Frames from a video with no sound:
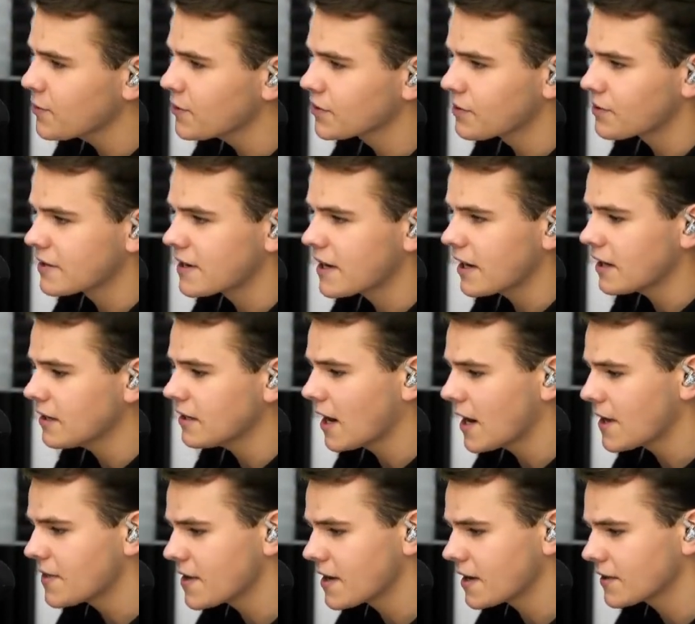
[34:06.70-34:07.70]
but it was
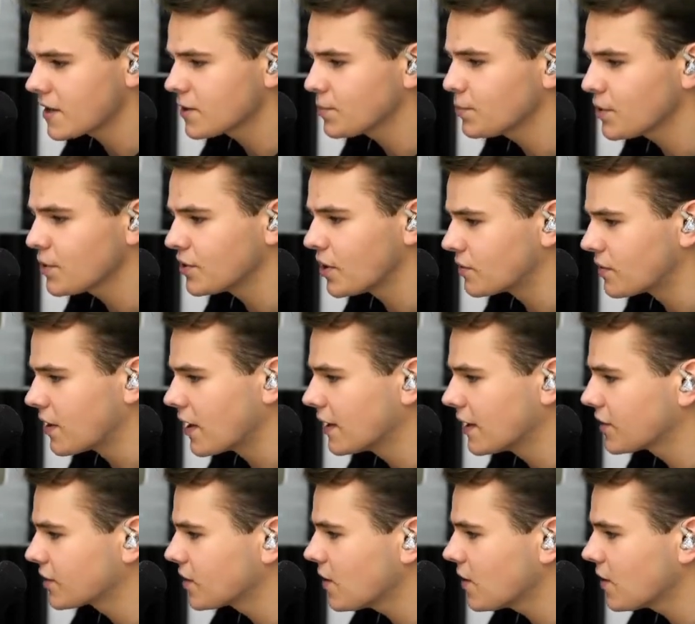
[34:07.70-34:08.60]
okay, I think. This was alright.